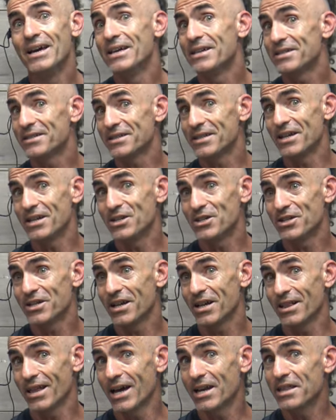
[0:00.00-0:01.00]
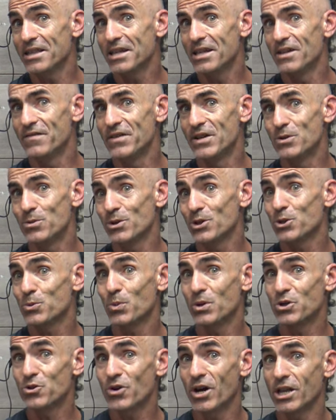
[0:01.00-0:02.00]
since a lot of the individuals,
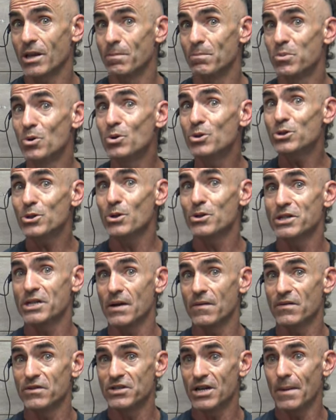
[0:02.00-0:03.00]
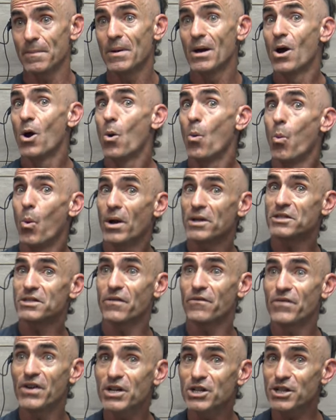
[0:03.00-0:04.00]
when trying to boost those levels up, once
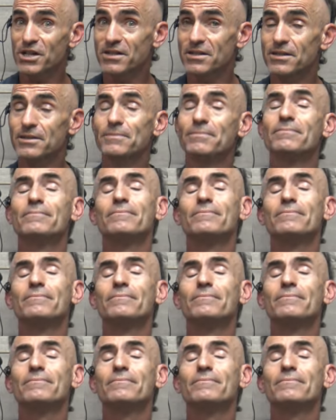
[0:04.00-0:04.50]
deficient, 6